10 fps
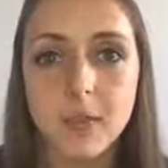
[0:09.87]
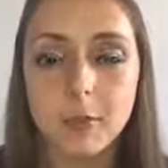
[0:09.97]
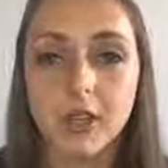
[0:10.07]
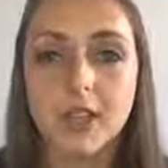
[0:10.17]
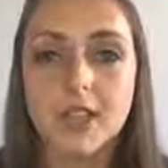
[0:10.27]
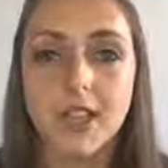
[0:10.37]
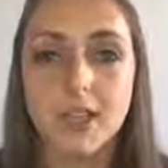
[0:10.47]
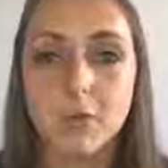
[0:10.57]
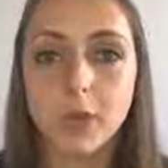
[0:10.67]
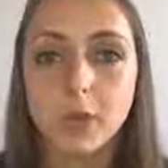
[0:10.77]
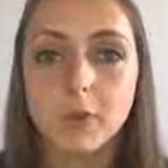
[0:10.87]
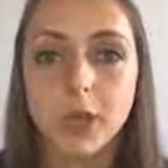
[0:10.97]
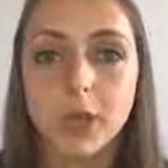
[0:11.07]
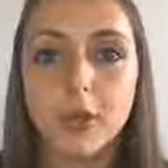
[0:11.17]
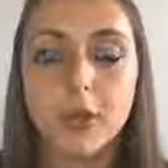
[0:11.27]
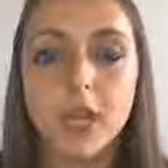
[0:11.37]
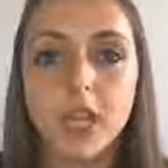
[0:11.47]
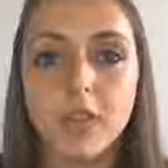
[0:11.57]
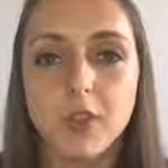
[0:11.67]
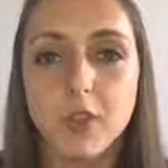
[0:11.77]
Because as we all know,
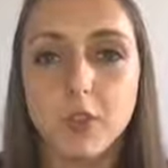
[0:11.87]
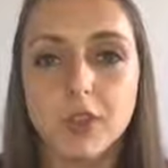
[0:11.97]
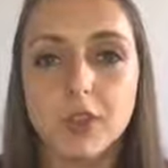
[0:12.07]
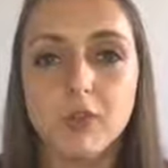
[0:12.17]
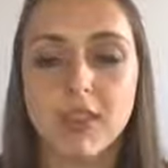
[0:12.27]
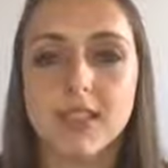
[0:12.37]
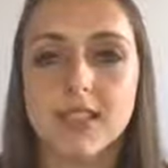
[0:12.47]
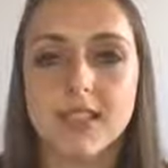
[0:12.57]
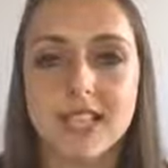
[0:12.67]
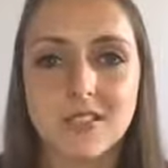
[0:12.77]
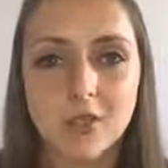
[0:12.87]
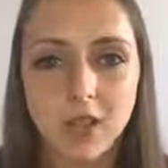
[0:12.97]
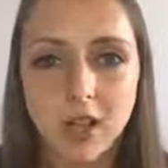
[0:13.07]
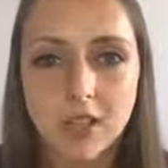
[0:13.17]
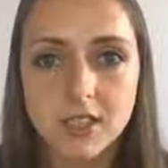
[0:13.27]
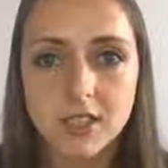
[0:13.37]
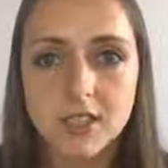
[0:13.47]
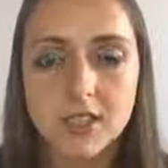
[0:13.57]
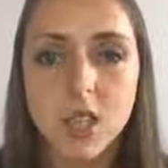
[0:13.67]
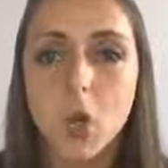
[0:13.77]
if you want to run successful
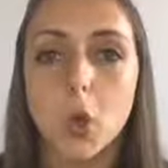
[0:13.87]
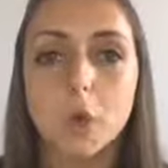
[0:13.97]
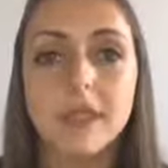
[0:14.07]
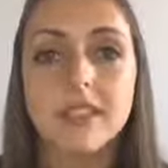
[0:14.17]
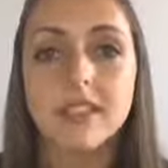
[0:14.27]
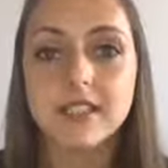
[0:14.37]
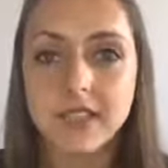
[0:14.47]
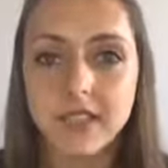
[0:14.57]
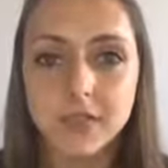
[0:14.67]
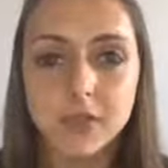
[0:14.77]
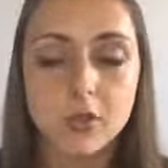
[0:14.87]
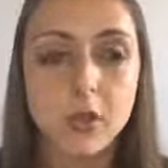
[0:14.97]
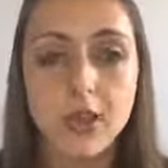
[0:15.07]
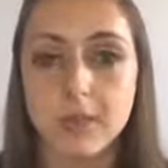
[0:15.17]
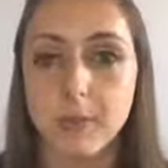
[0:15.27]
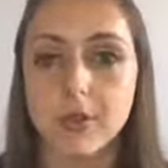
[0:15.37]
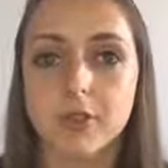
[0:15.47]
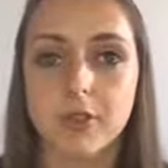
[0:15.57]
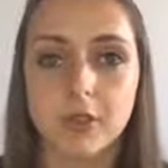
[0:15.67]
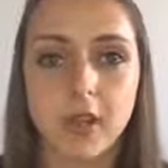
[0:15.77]
classes or be successful as a
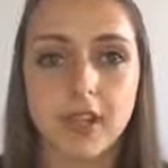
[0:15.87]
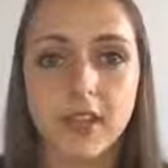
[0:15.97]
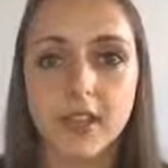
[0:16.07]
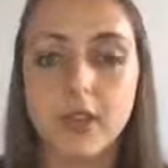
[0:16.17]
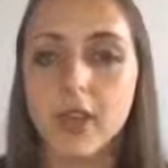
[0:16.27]
personal trainer